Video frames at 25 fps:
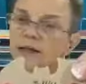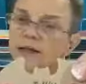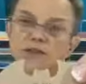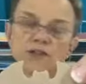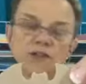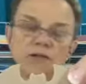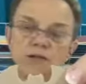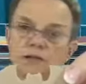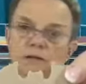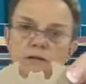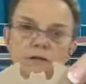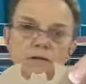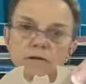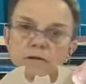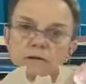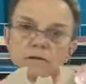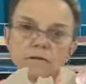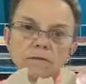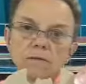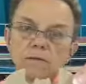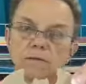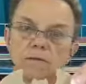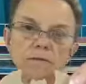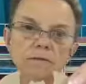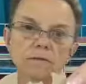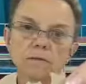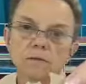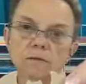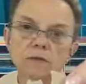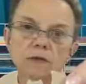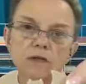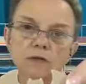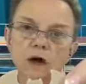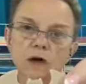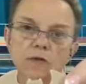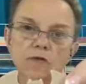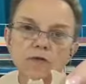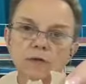just was
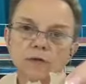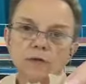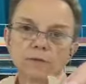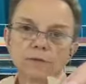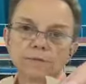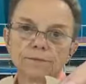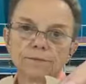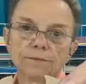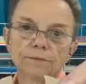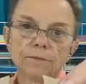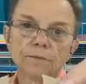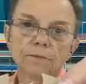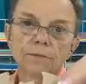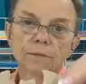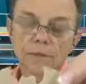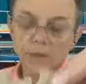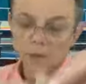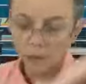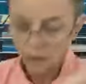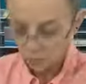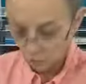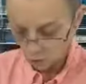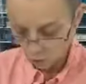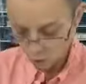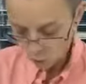awful. I don't know